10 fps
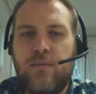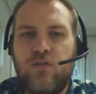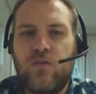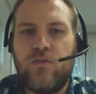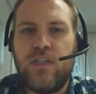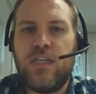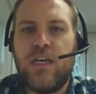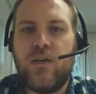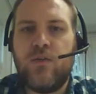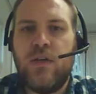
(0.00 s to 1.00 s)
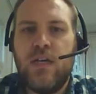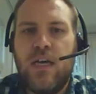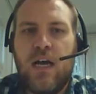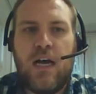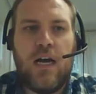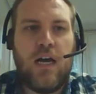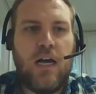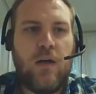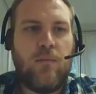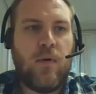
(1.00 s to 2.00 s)
image or video,
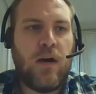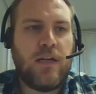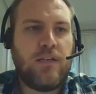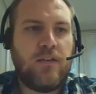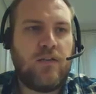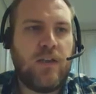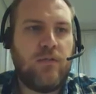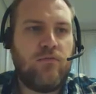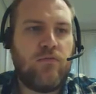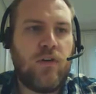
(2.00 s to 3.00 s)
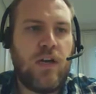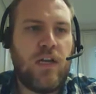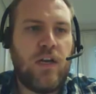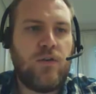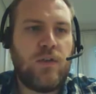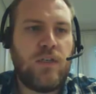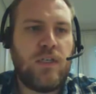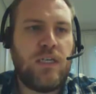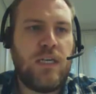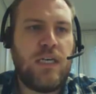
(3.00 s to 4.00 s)
I could say, right,
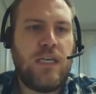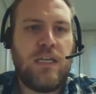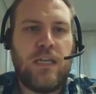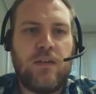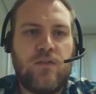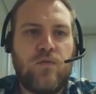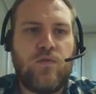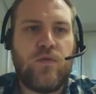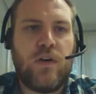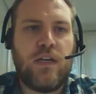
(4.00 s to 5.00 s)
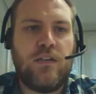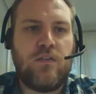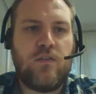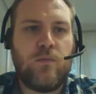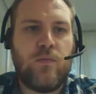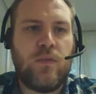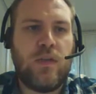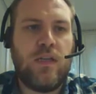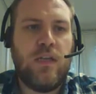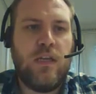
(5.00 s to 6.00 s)
okay, let's find
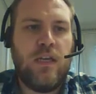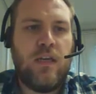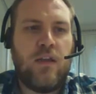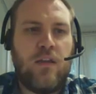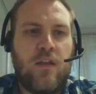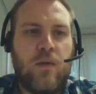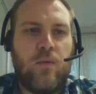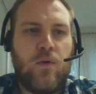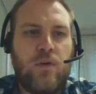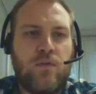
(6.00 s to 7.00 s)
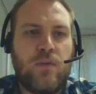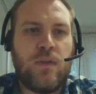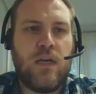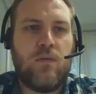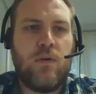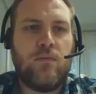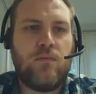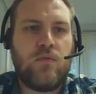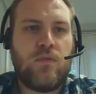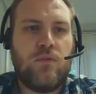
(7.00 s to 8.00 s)
something that works with that one.
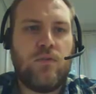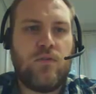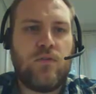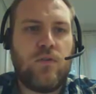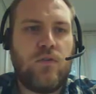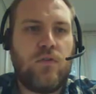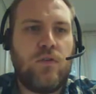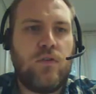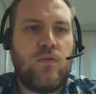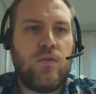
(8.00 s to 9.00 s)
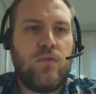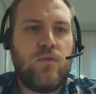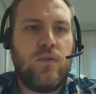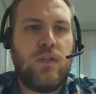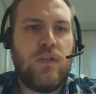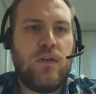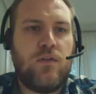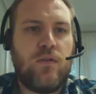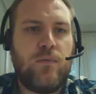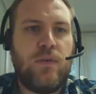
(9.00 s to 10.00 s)
So we'll just go and search for a video,
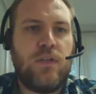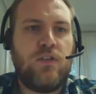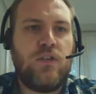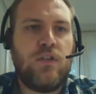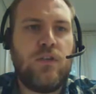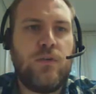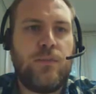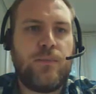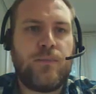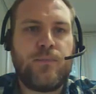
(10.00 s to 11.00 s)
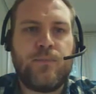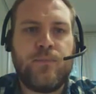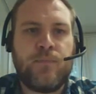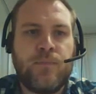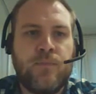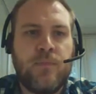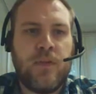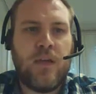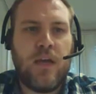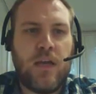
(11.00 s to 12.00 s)
for a picture.
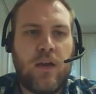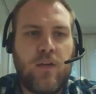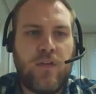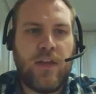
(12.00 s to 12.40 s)
And I'll